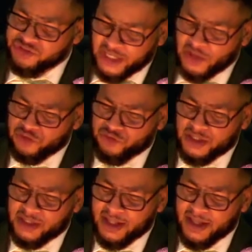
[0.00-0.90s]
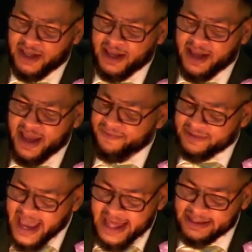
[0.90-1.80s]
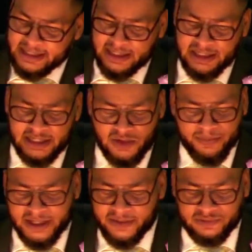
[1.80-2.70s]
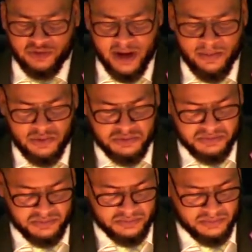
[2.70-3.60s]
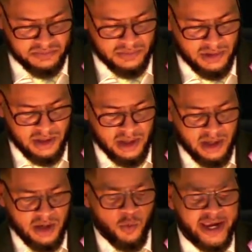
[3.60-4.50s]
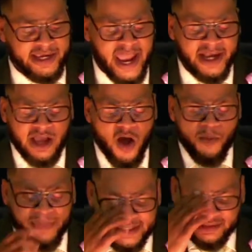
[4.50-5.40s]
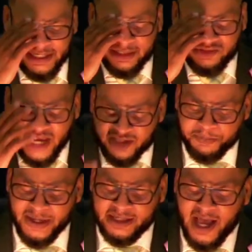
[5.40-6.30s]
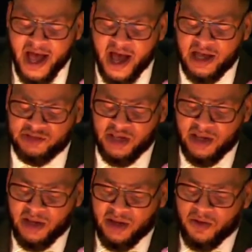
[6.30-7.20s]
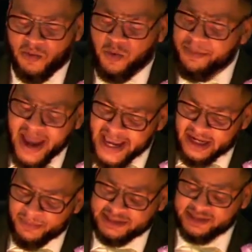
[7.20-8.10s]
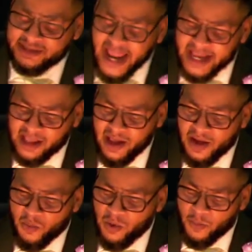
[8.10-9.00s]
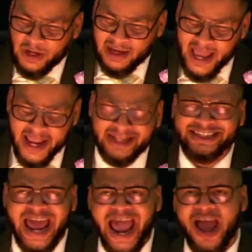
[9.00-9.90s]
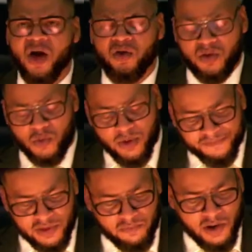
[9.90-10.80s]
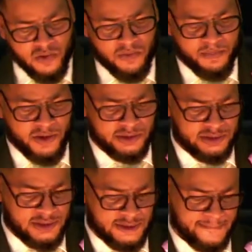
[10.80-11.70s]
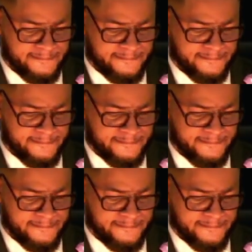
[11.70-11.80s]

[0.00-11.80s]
children have gotten in a little bit of trouble. We can't go missing just because we made a mistake when we laid down with the wrong person.